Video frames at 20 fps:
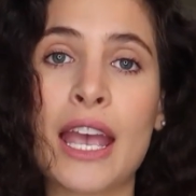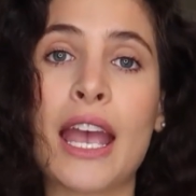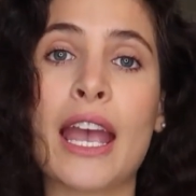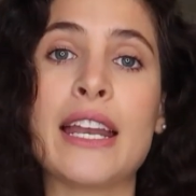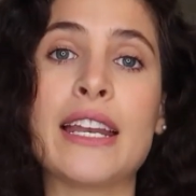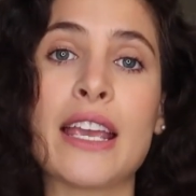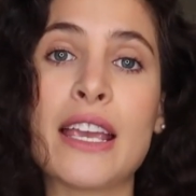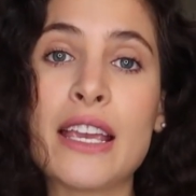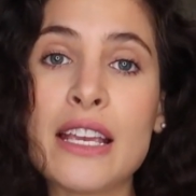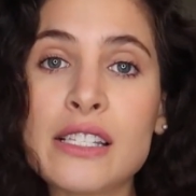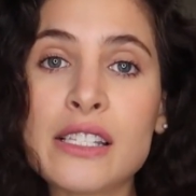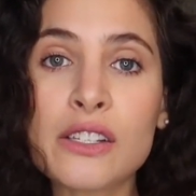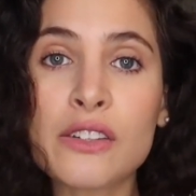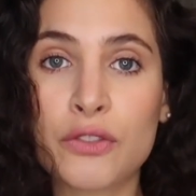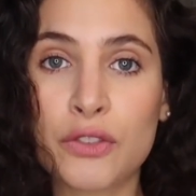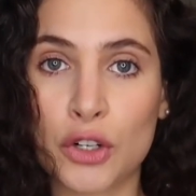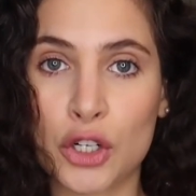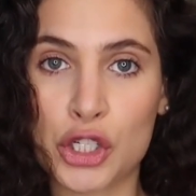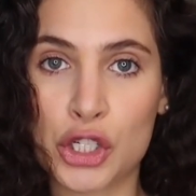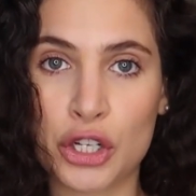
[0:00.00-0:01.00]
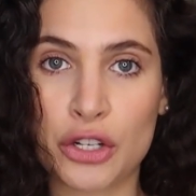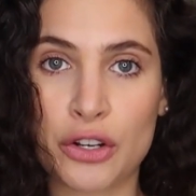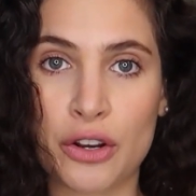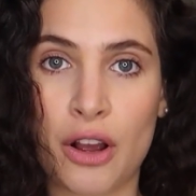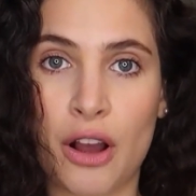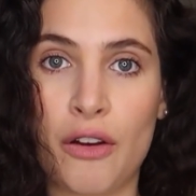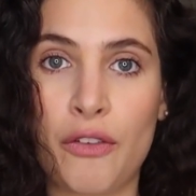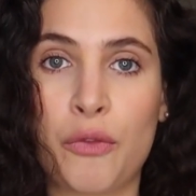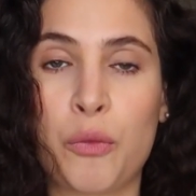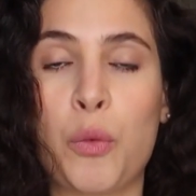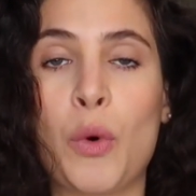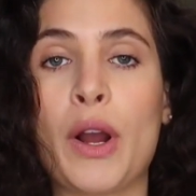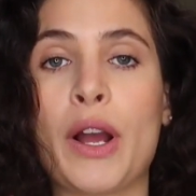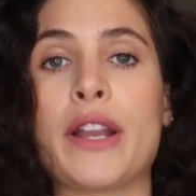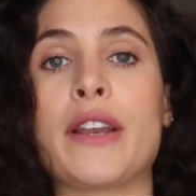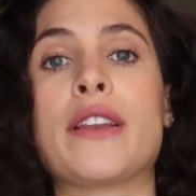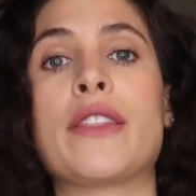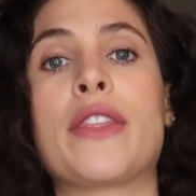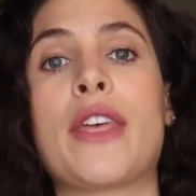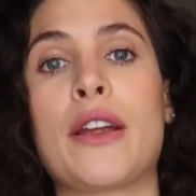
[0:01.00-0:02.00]
and easy version of
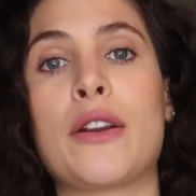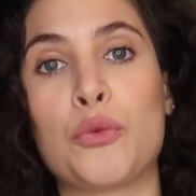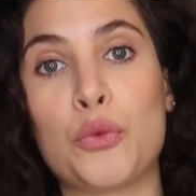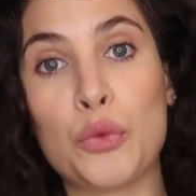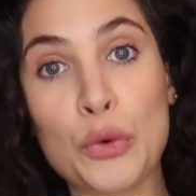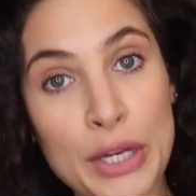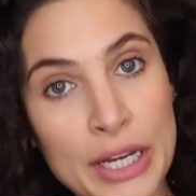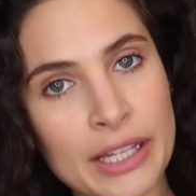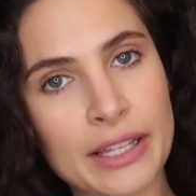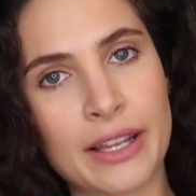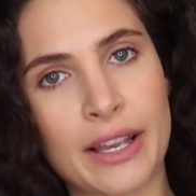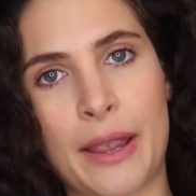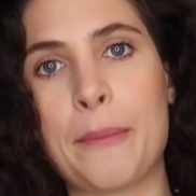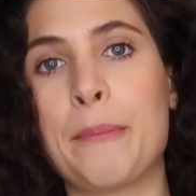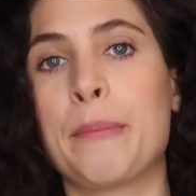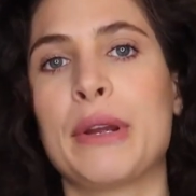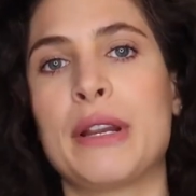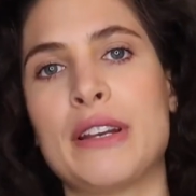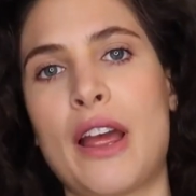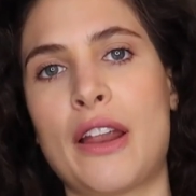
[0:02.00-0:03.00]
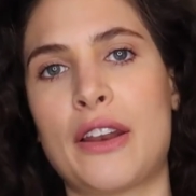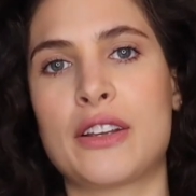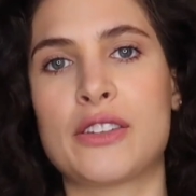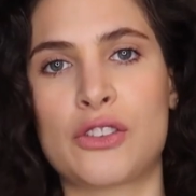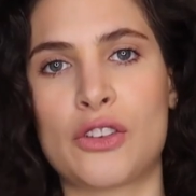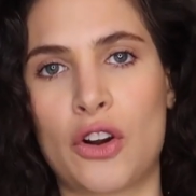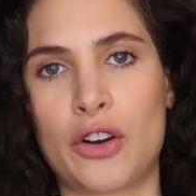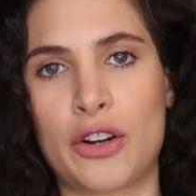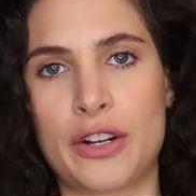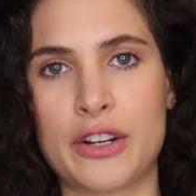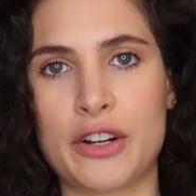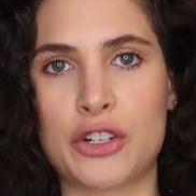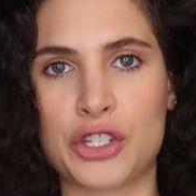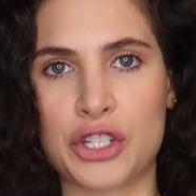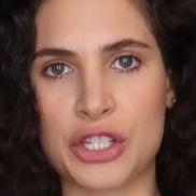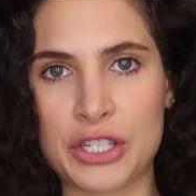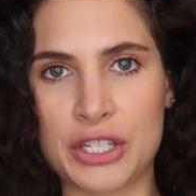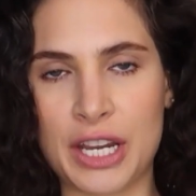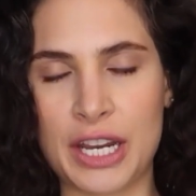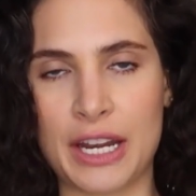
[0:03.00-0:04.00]
what the real empanadas are in
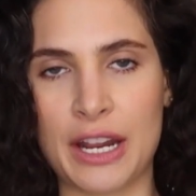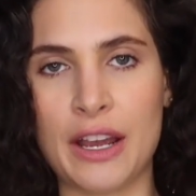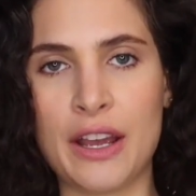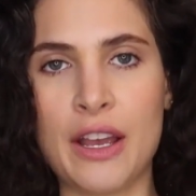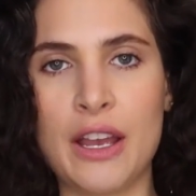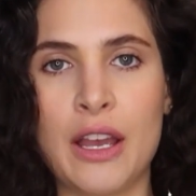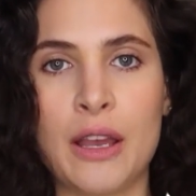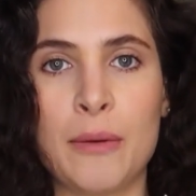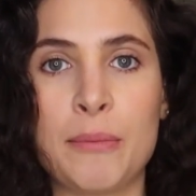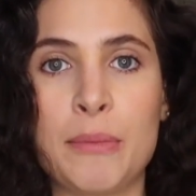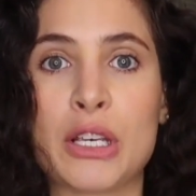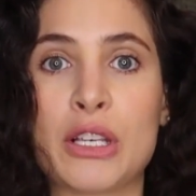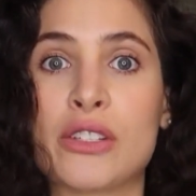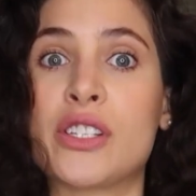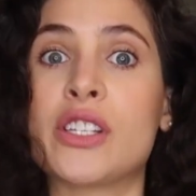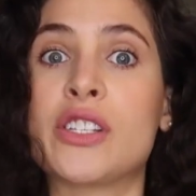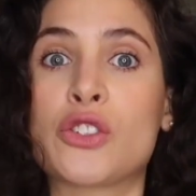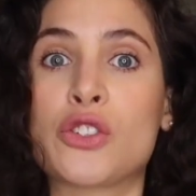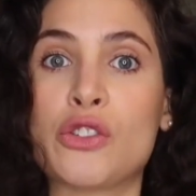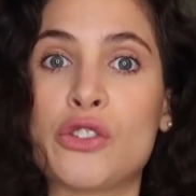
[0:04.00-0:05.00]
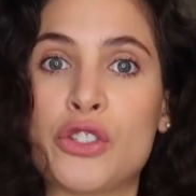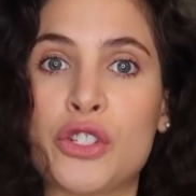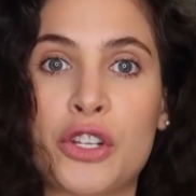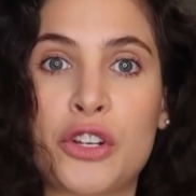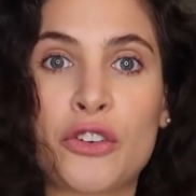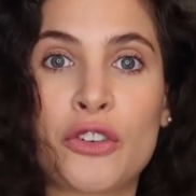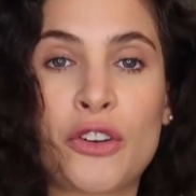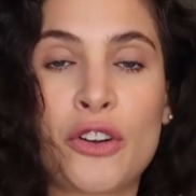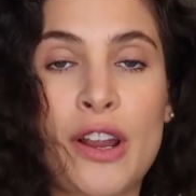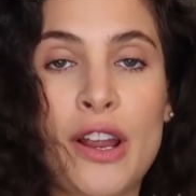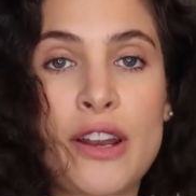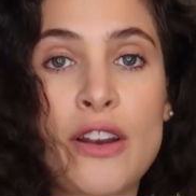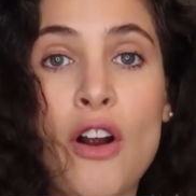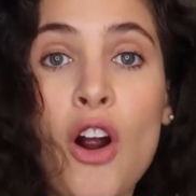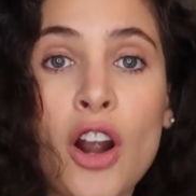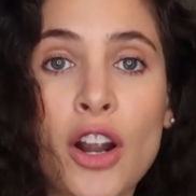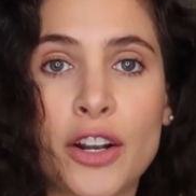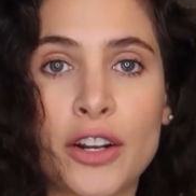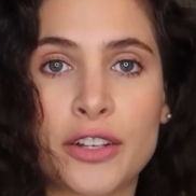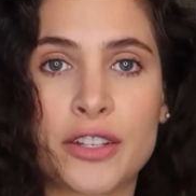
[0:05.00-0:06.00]
Argentina, because it's considered an
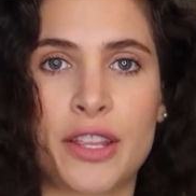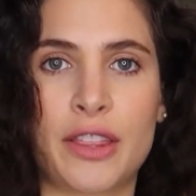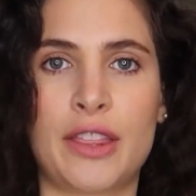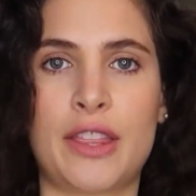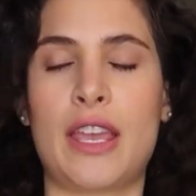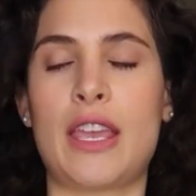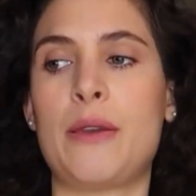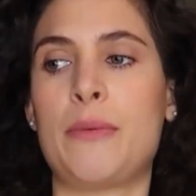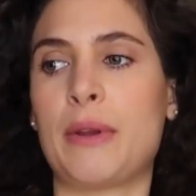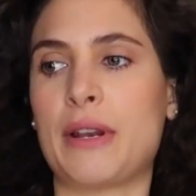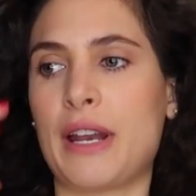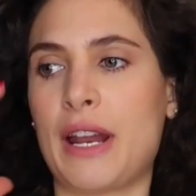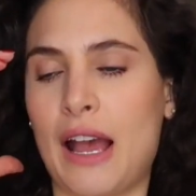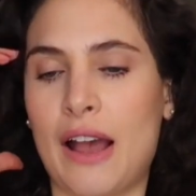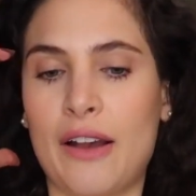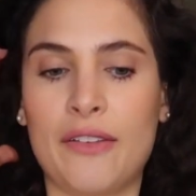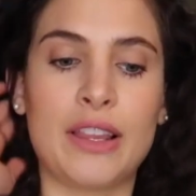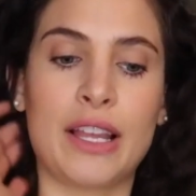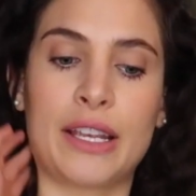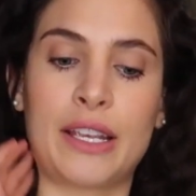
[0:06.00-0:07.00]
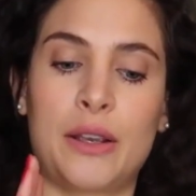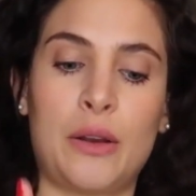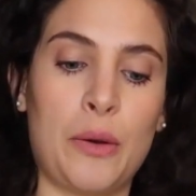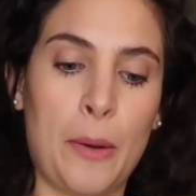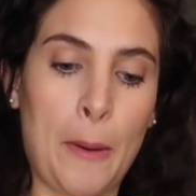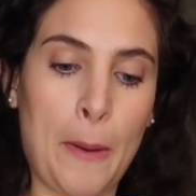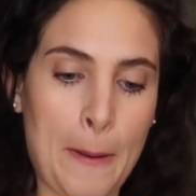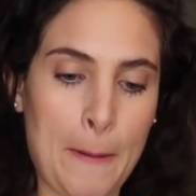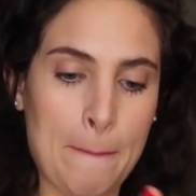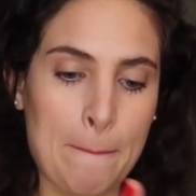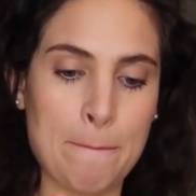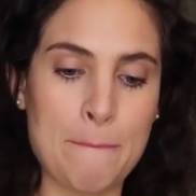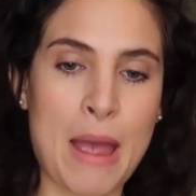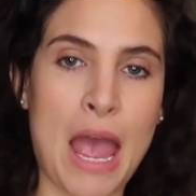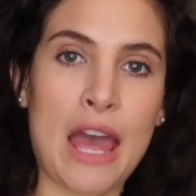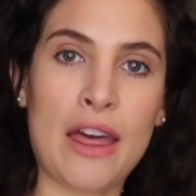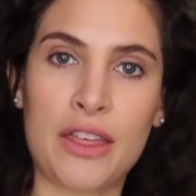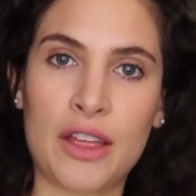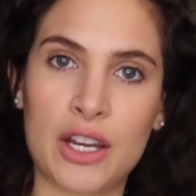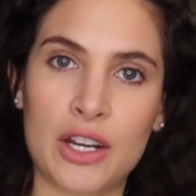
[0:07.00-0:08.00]
art. They even have like a
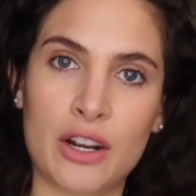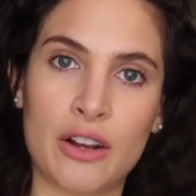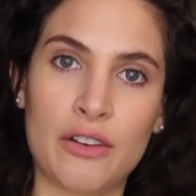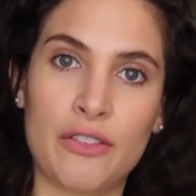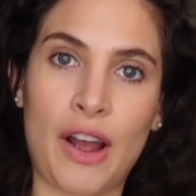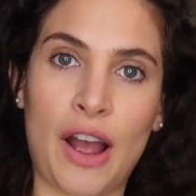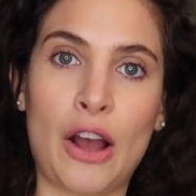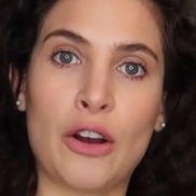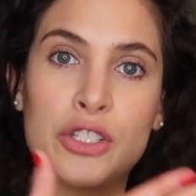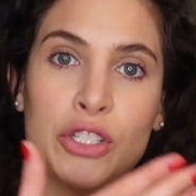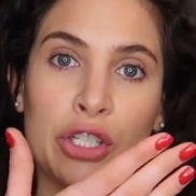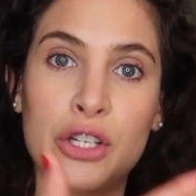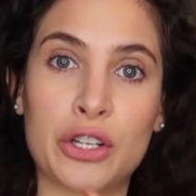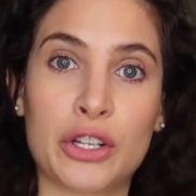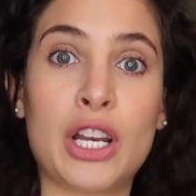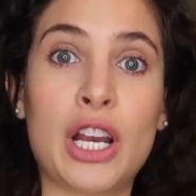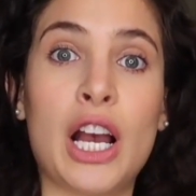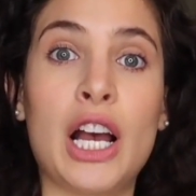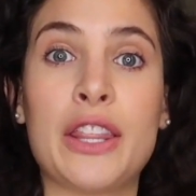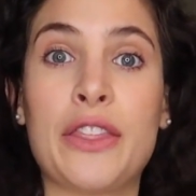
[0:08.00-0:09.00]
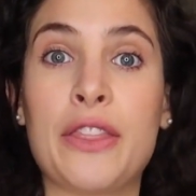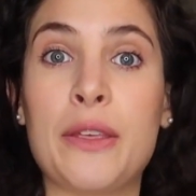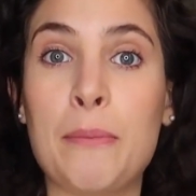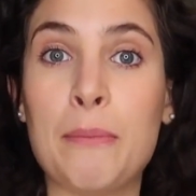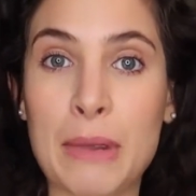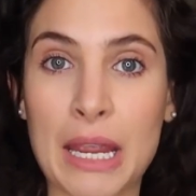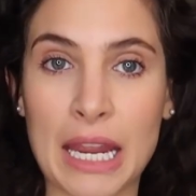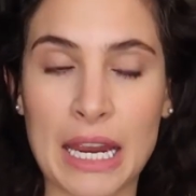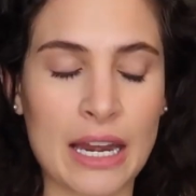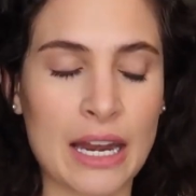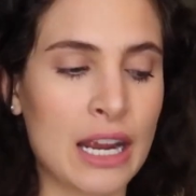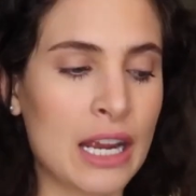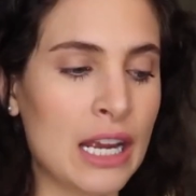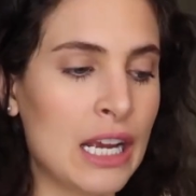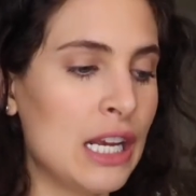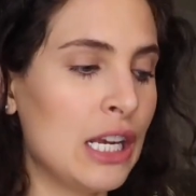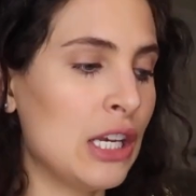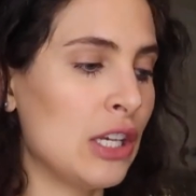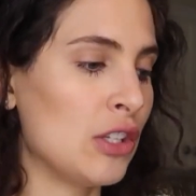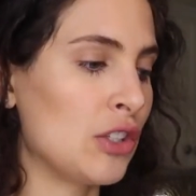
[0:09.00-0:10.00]
method of how to cut the meat.
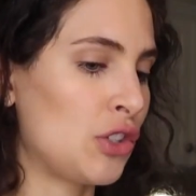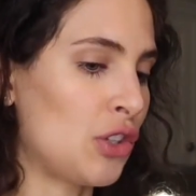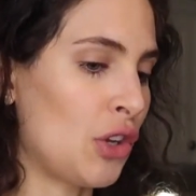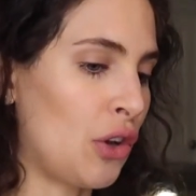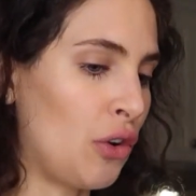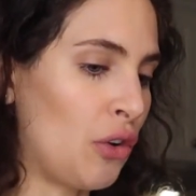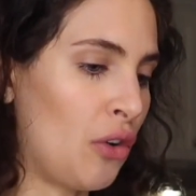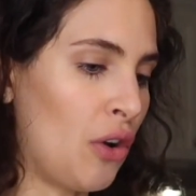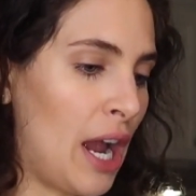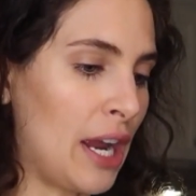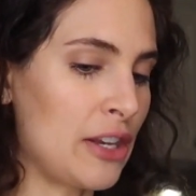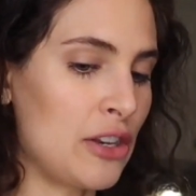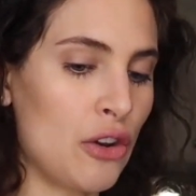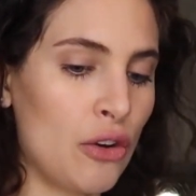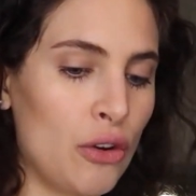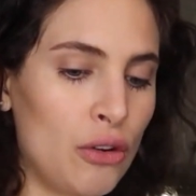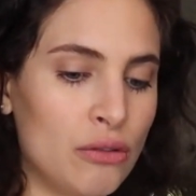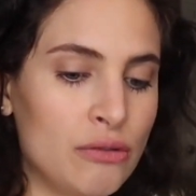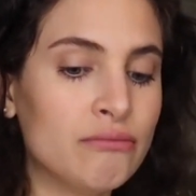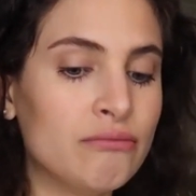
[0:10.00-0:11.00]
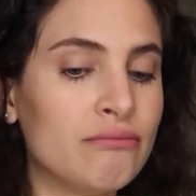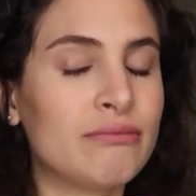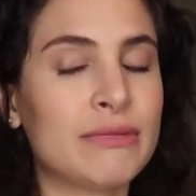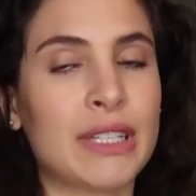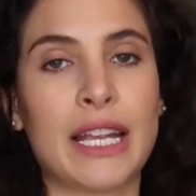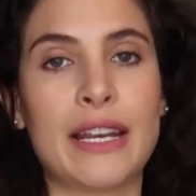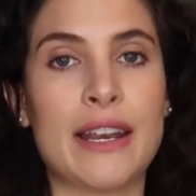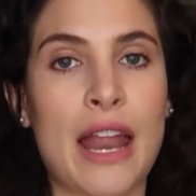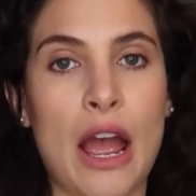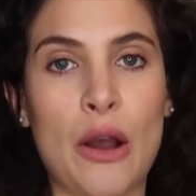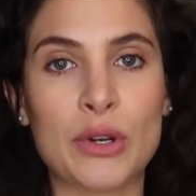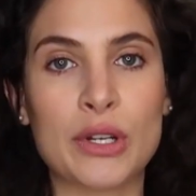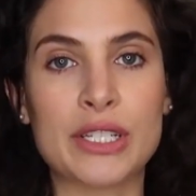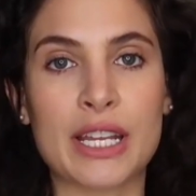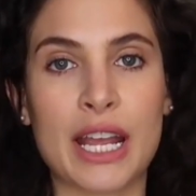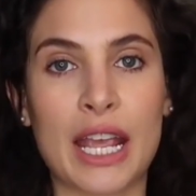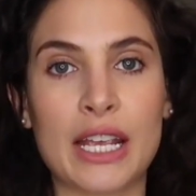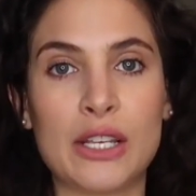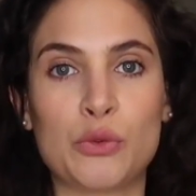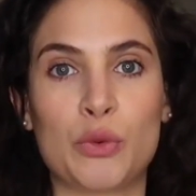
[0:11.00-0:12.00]
So I know that
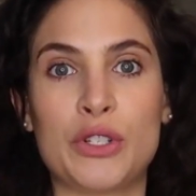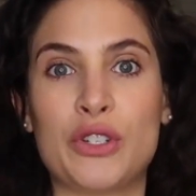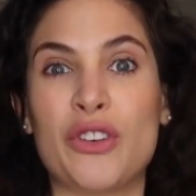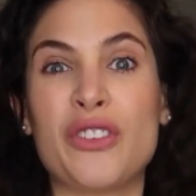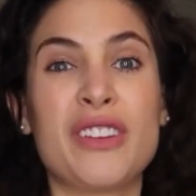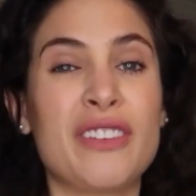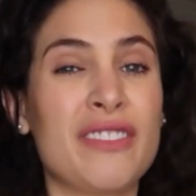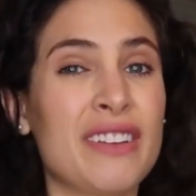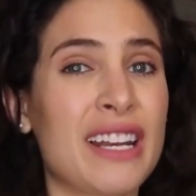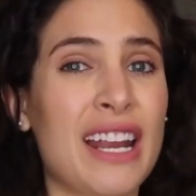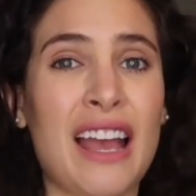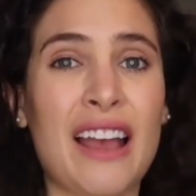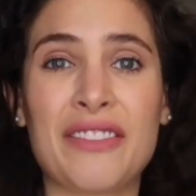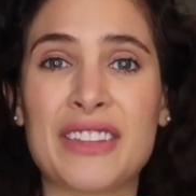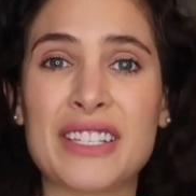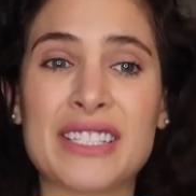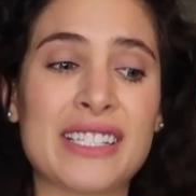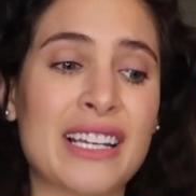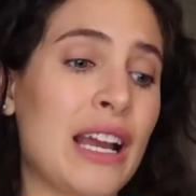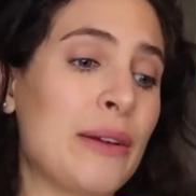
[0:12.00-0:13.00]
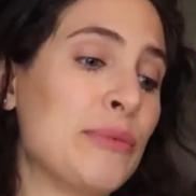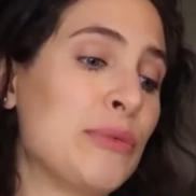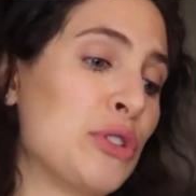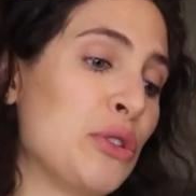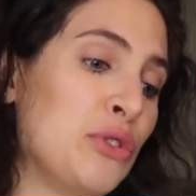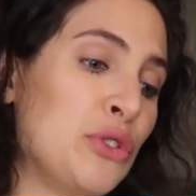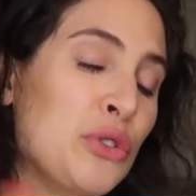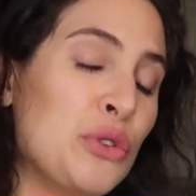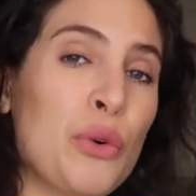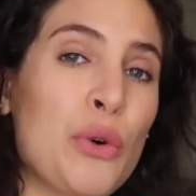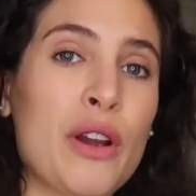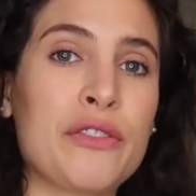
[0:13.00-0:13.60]
nowadays we don't even have the time to do